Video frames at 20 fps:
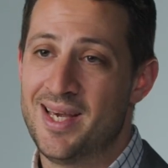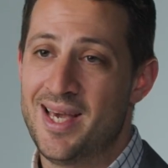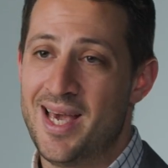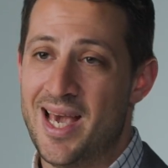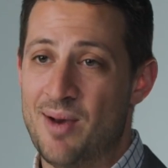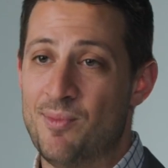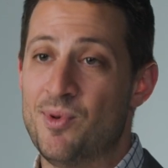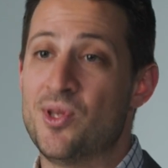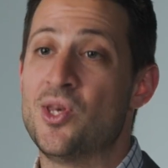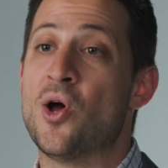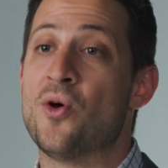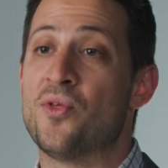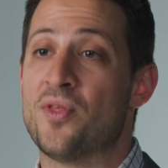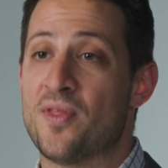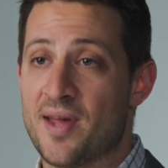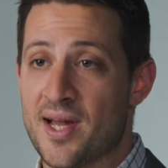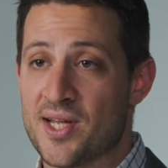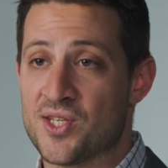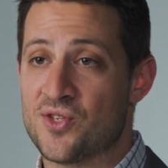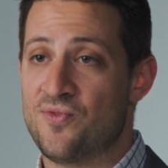And we know that
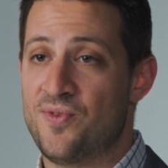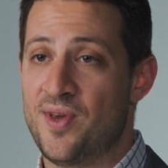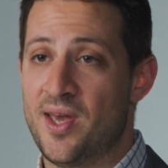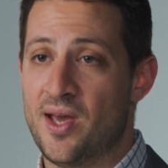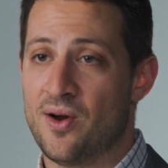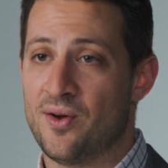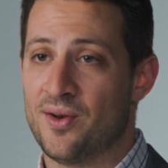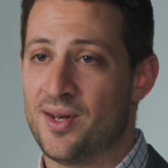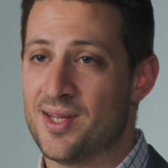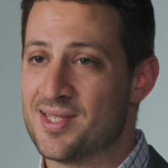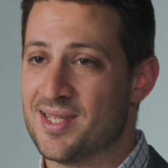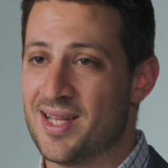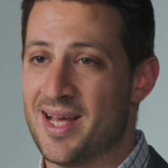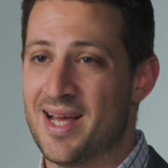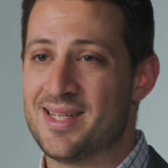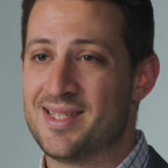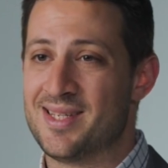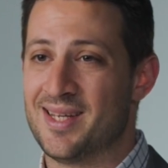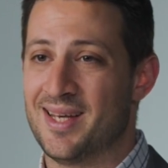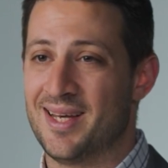that's failed. It's
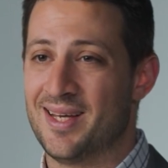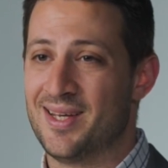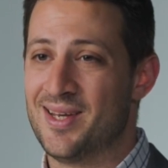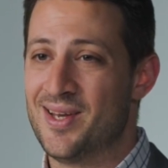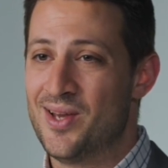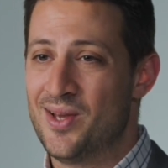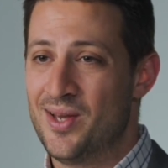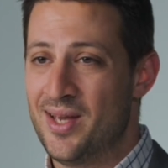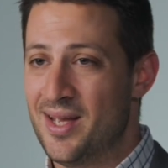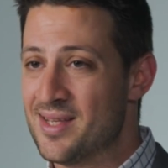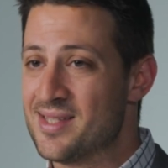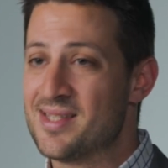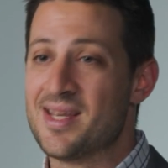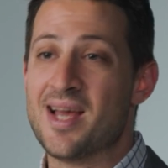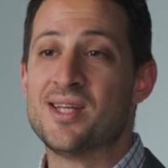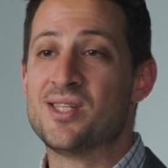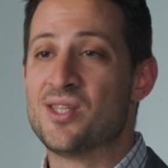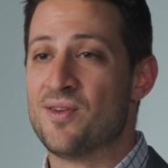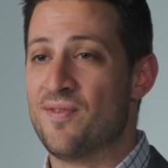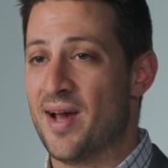led to
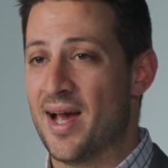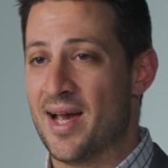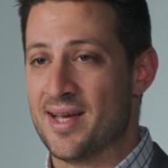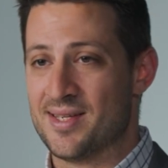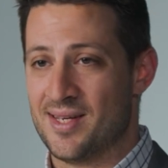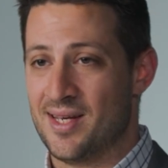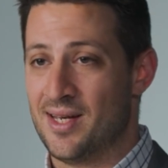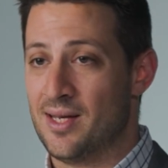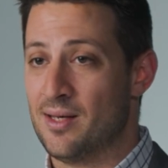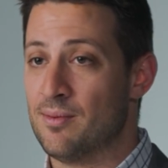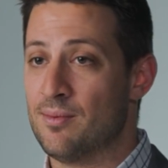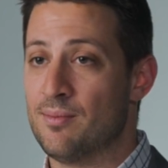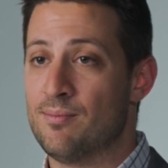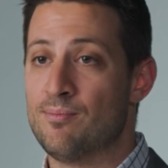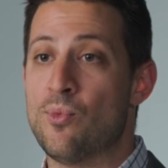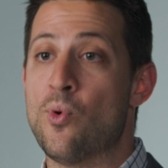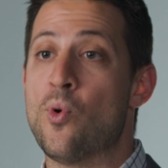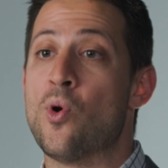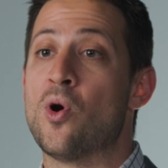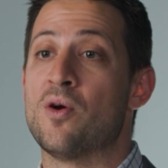incentivizing
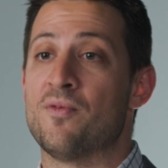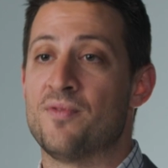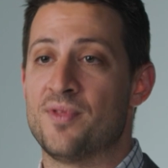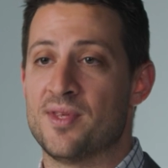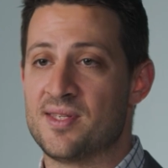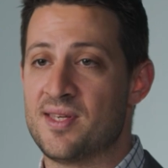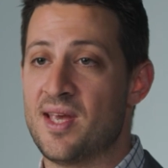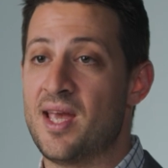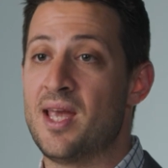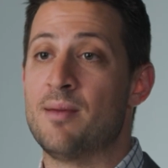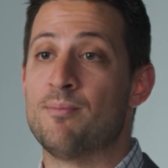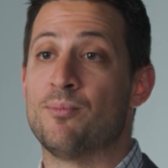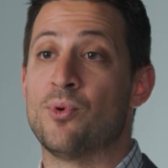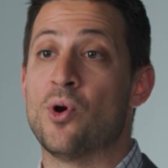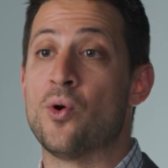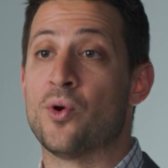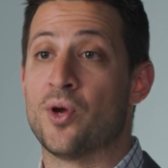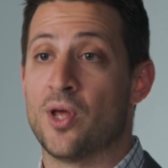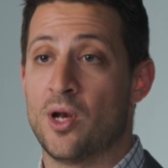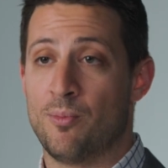more of the same
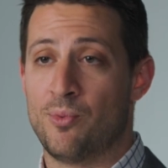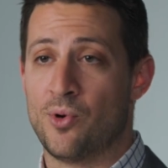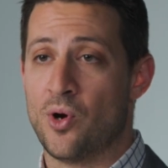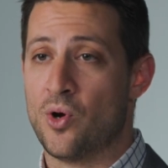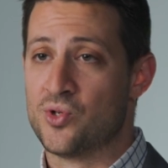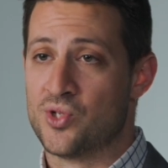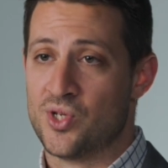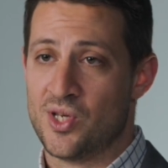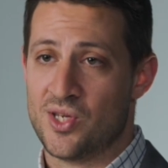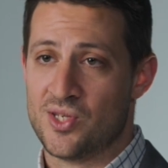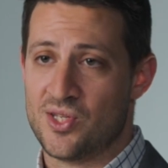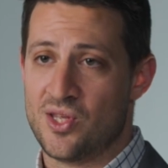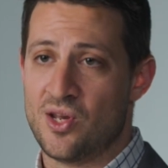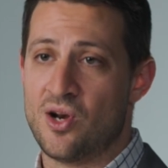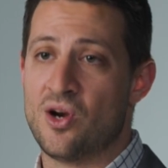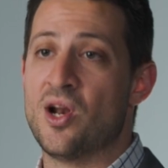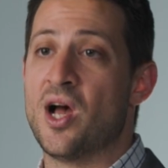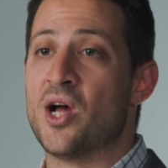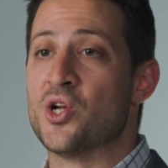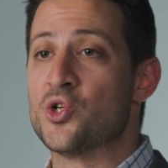broken approaches that
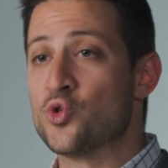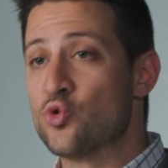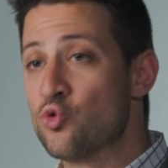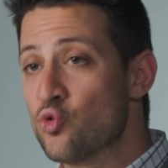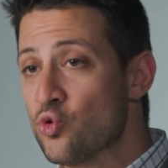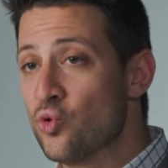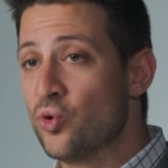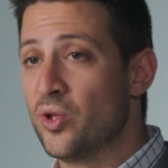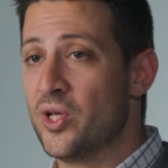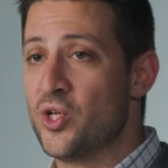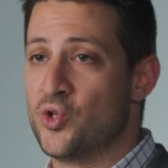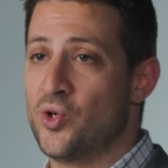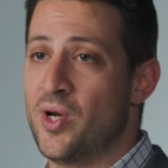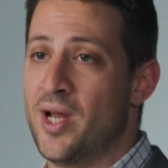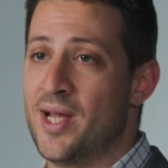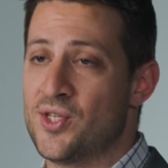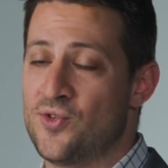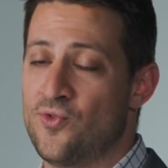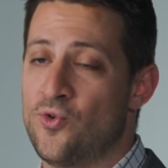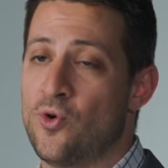are not truly
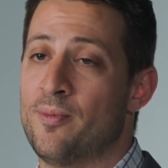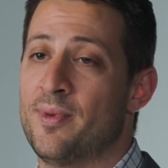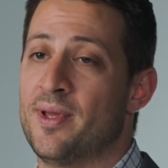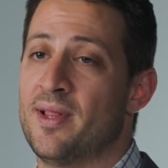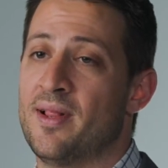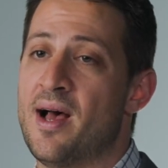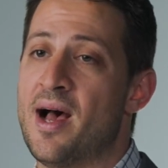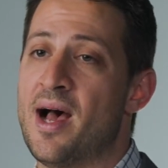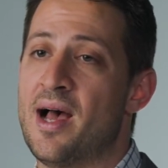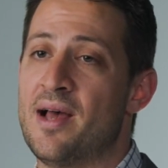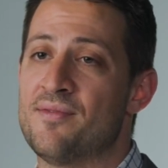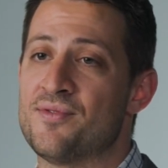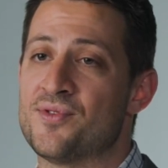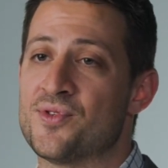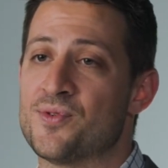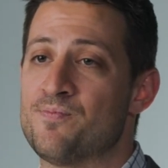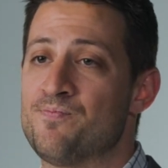transforming lives.